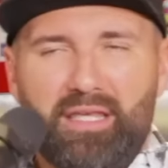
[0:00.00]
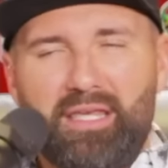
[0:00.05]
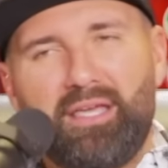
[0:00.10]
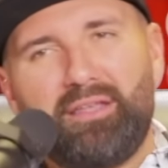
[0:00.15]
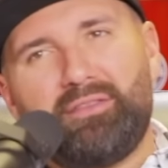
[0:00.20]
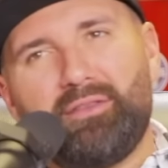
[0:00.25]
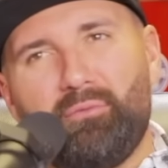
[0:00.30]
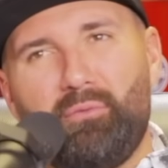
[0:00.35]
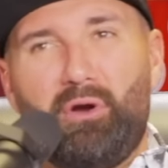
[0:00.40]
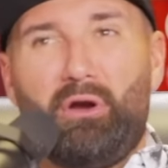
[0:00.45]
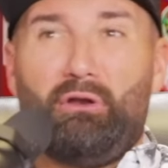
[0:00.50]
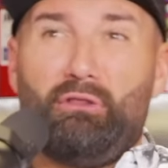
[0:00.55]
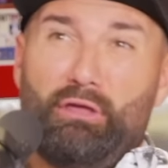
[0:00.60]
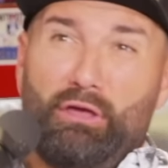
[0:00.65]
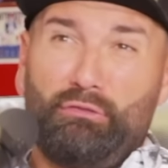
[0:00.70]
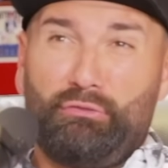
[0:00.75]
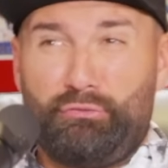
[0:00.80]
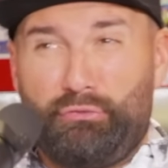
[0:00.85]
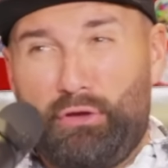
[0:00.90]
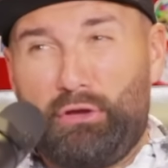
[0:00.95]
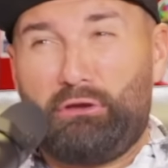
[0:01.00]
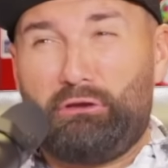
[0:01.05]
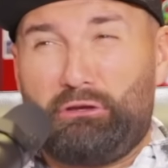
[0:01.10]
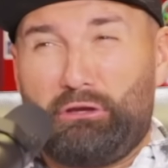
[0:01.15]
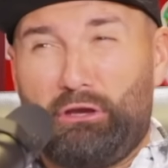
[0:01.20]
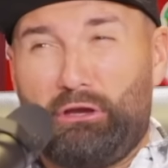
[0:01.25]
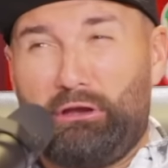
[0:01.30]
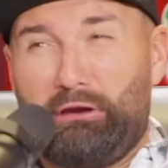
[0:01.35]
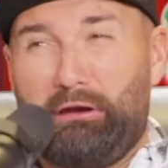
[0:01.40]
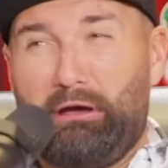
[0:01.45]
kicked the. What are they
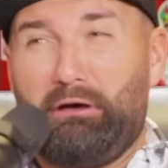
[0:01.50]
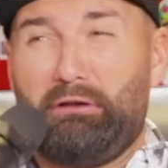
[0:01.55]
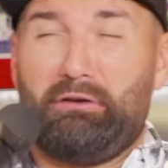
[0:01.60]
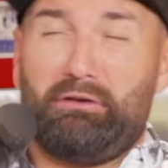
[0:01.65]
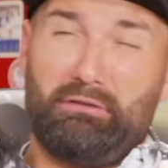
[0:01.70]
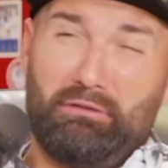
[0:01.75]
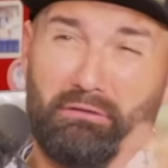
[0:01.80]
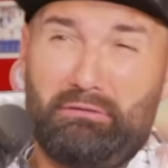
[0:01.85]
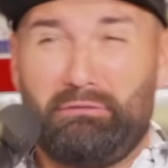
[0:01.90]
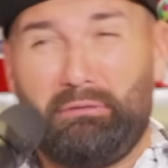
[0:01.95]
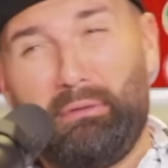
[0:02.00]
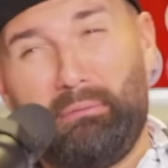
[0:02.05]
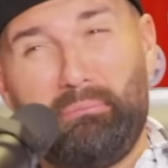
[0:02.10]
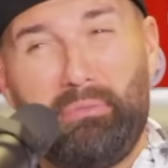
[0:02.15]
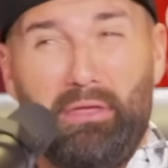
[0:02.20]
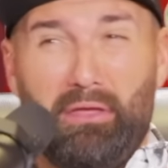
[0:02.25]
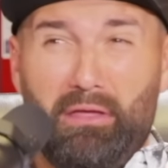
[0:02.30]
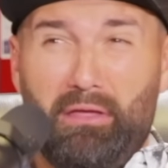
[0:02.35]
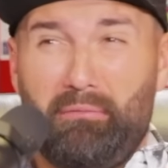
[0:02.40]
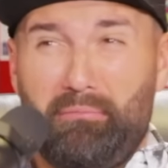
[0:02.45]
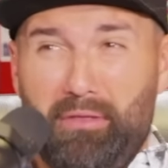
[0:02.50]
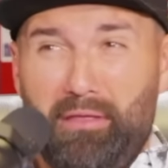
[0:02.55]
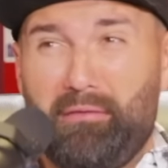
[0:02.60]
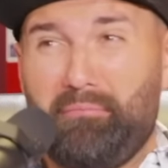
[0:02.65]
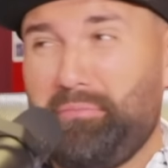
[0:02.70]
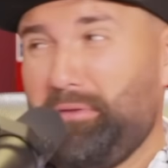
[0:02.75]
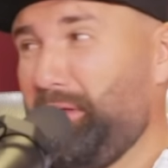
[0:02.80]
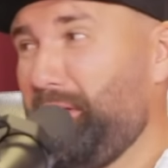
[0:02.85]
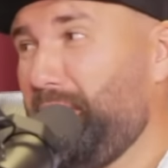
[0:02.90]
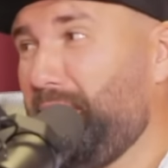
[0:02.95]
thinking? How did they? blah, blah,
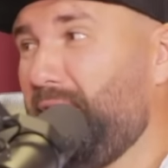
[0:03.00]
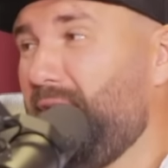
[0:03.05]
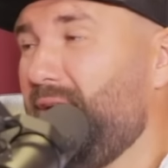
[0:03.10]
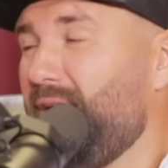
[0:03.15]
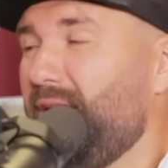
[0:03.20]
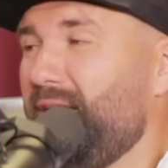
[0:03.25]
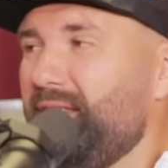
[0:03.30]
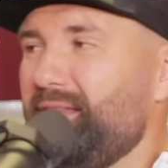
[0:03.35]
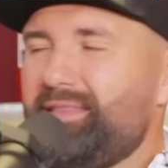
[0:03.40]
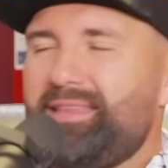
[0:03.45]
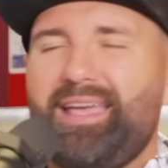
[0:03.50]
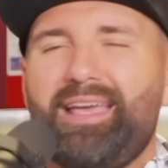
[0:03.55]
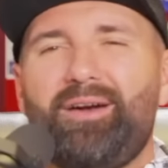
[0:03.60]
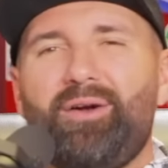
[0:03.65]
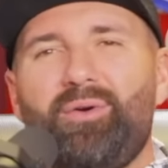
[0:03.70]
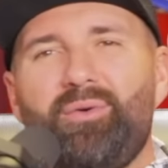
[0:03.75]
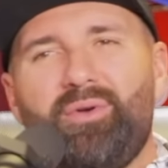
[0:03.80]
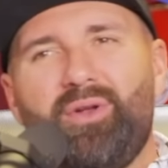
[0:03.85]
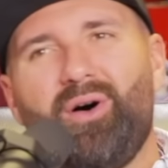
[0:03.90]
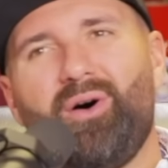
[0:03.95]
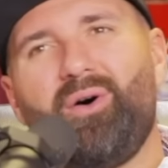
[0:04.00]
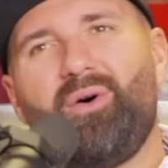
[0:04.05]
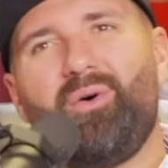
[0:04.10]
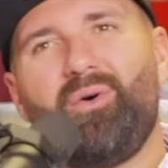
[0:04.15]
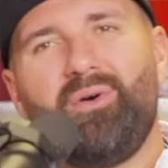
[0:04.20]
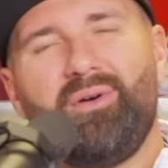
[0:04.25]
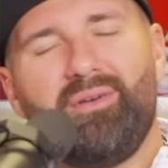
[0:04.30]
blah. They don't know.